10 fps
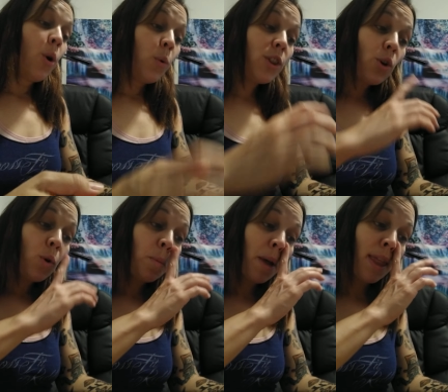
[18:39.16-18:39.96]
with
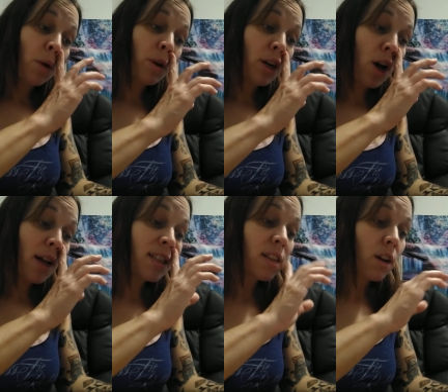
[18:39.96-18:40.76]
whom they were in
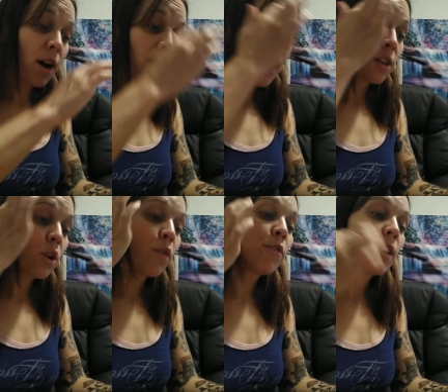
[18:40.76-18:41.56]
constant contact
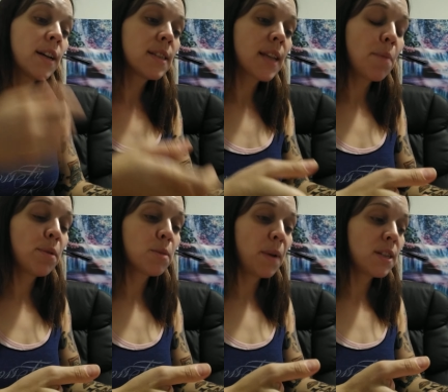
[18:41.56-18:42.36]
over a
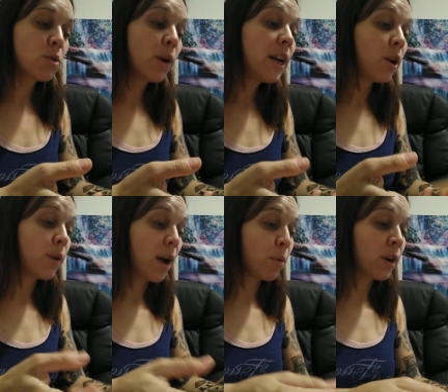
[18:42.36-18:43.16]
Cyprus based radio
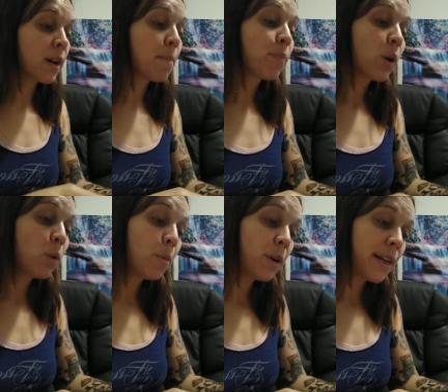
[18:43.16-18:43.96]
network,
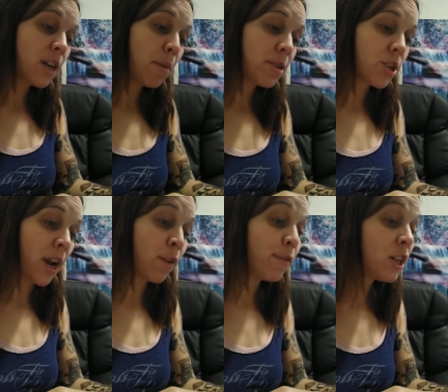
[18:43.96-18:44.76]
Wilber in
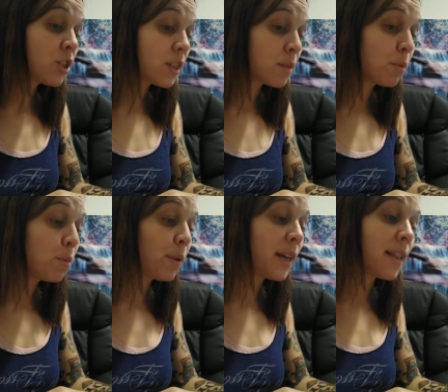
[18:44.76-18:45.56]
Derbyshire finished this
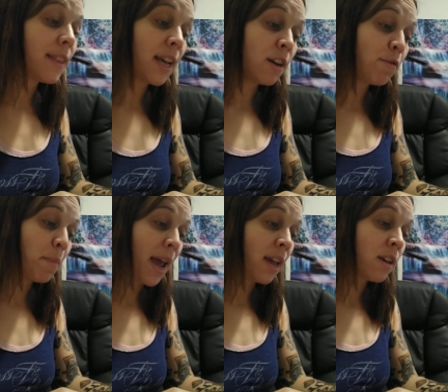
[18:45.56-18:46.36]
blueprint at the end of
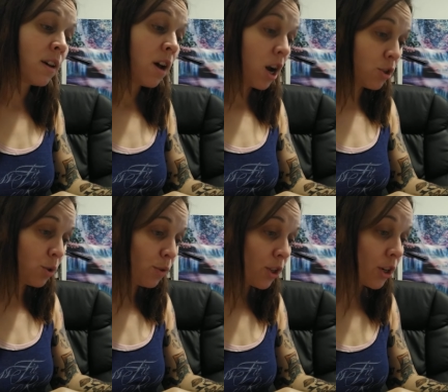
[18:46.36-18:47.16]
May. On
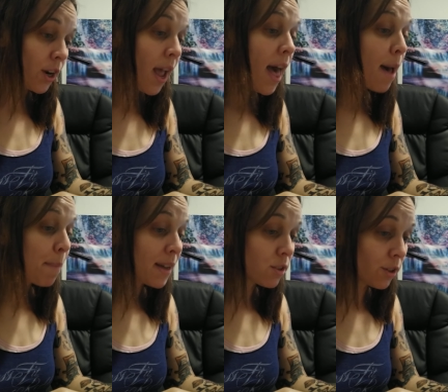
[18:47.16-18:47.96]
June 3rd,
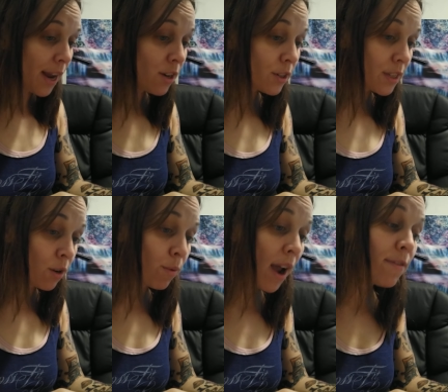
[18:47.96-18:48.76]
Ambassador
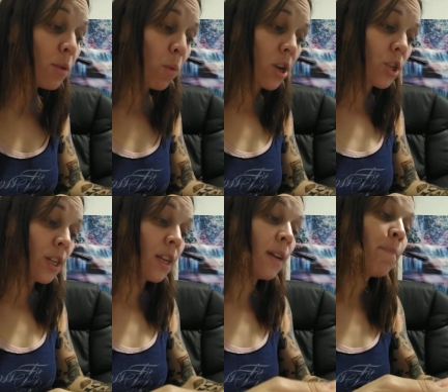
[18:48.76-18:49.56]
Henderson arrived in
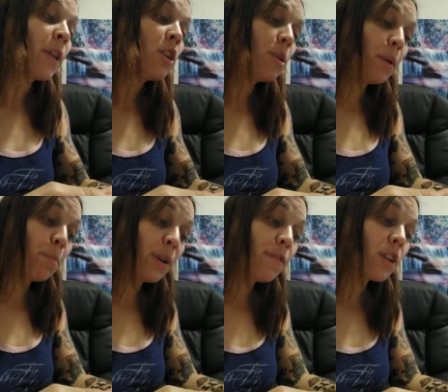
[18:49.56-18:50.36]
Washington to be
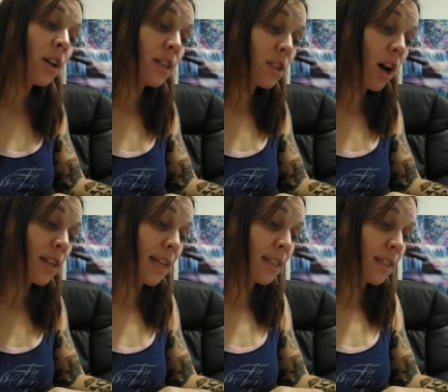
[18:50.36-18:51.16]
briefed on its
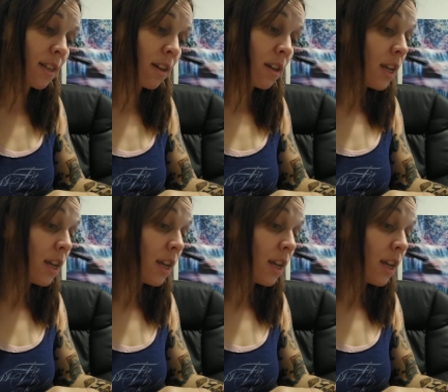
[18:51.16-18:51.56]
contents.